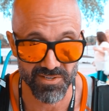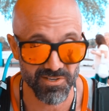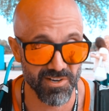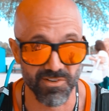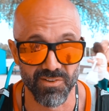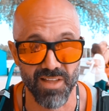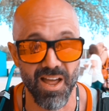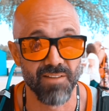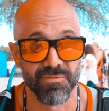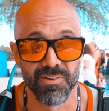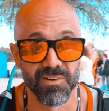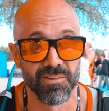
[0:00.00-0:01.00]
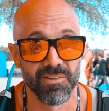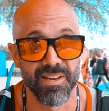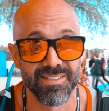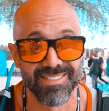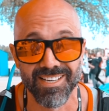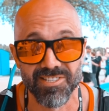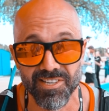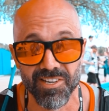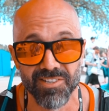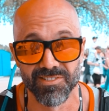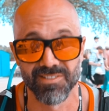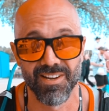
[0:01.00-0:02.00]
I started doing that for like 6
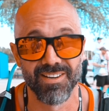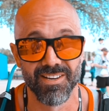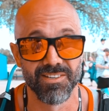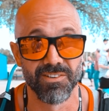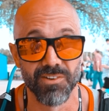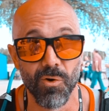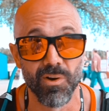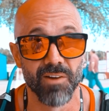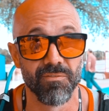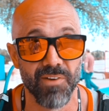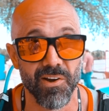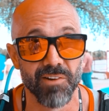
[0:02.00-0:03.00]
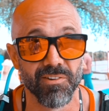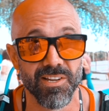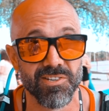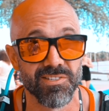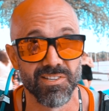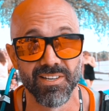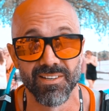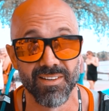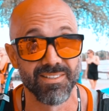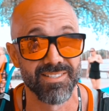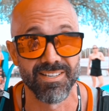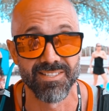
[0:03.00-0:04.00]
years. I did yoga very religiously,
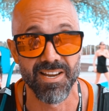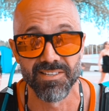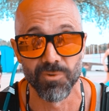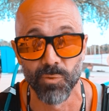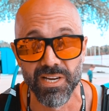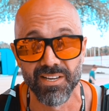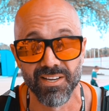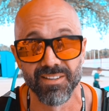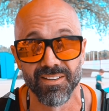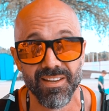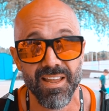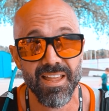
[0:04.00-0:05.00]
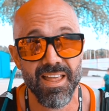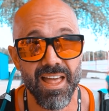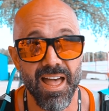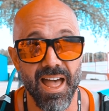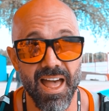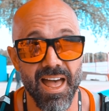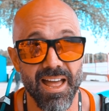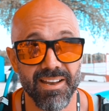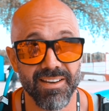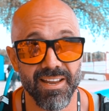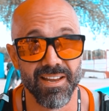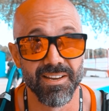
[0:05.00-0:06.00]
like 6 days a week,
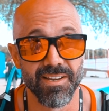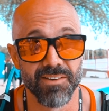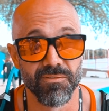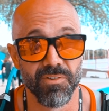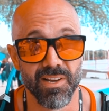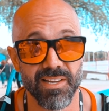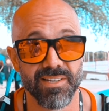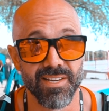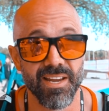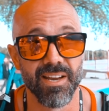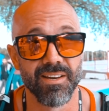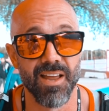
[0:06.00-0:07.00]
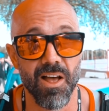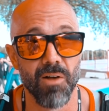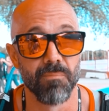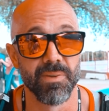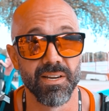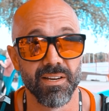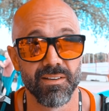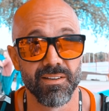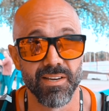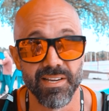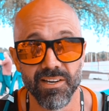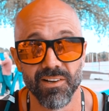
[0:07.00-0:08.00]
and it really did help me
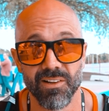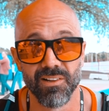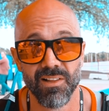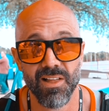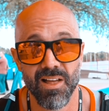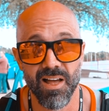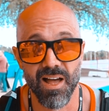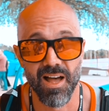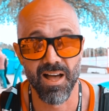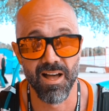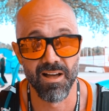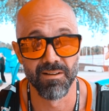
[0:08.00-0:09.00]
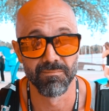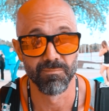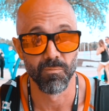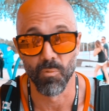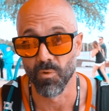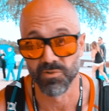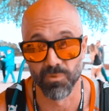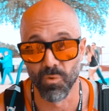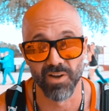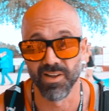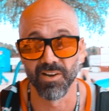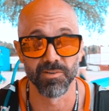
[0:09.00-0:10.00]
heal to
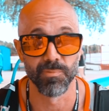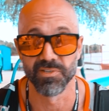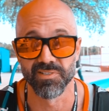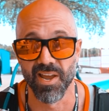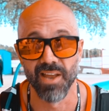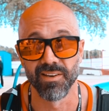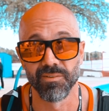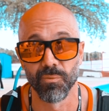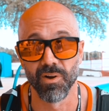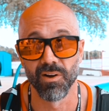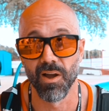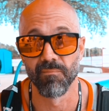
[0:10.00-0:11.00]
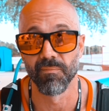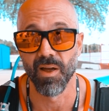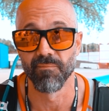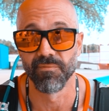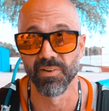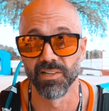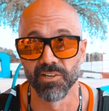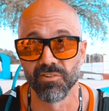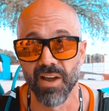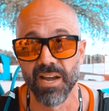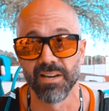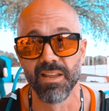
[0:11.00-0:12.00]
100%, where I'm feeling
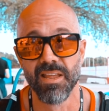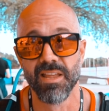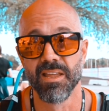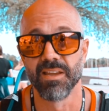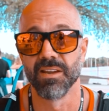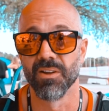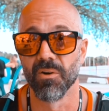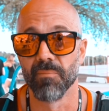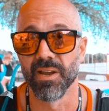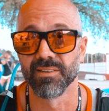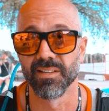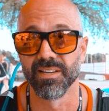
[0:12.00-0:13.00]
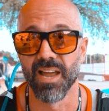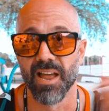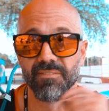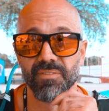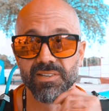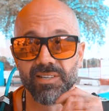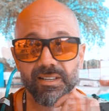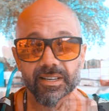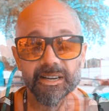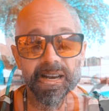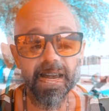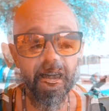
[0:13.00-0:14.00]
great, mentally and
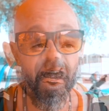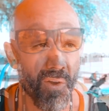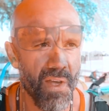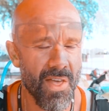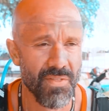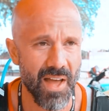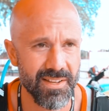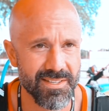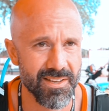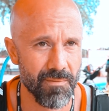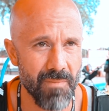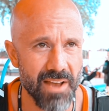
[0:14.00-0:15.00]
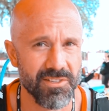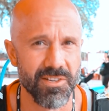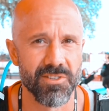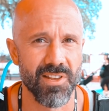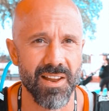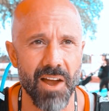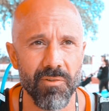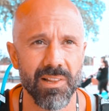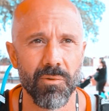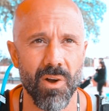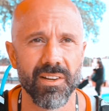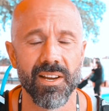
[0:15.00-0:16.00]
physically. So that's the message that I really
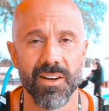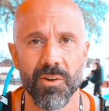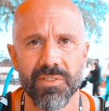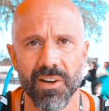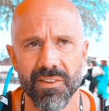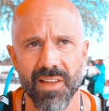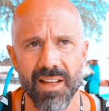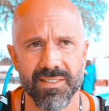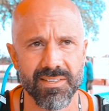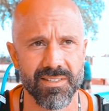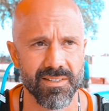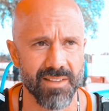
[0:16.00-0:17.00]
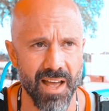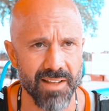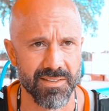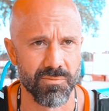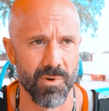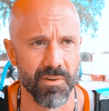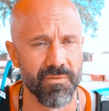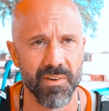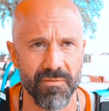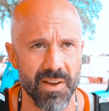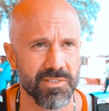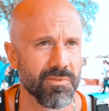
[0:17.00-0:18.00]
want to get out there, and that's where
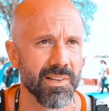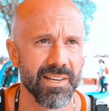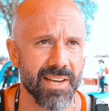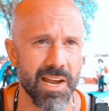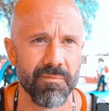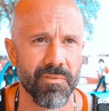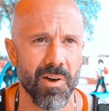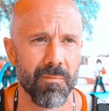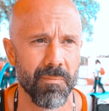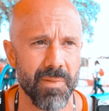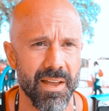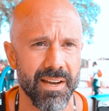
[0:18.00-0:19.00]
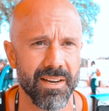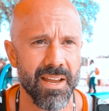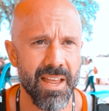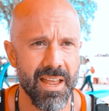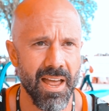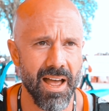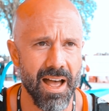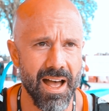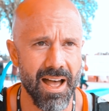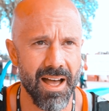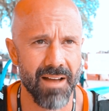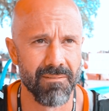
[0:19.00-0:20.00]
Fitfest really came from. Like,
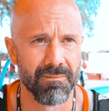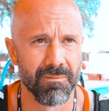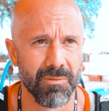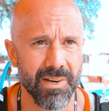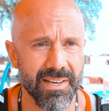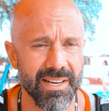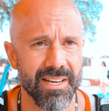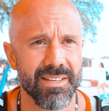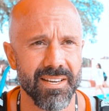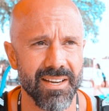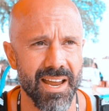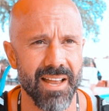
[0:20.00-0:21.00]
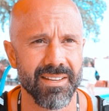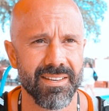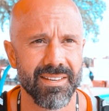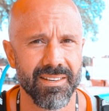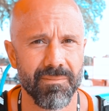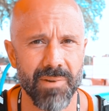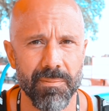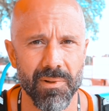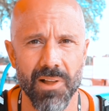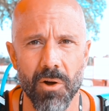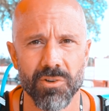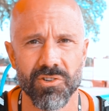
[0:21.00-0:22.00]
we need to get
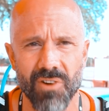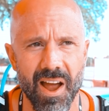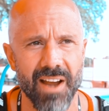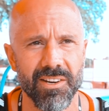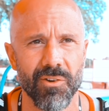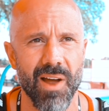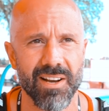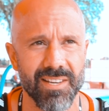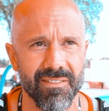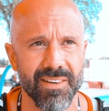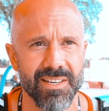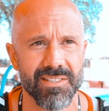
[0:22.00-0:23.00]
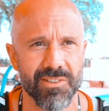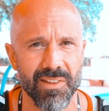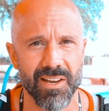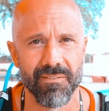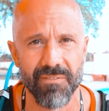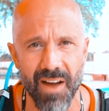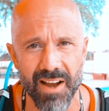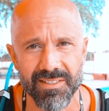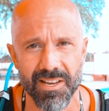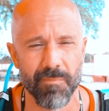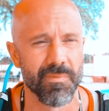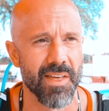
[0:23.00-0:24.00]
people out trying new activities so they can find
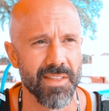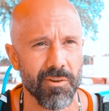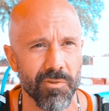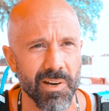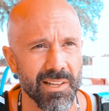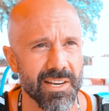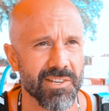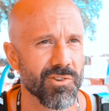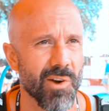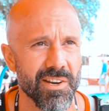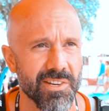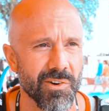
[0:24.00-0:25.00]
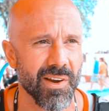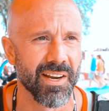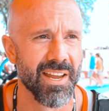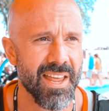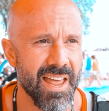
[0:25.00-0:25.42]
something that they really enjoy doing,